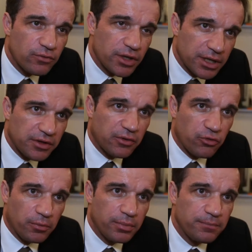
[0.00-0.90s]
within the
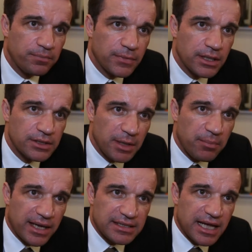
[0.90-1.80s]
group. That
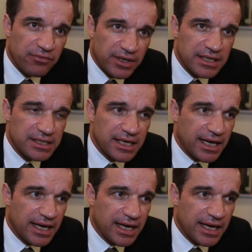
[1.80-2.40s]
makes life easier,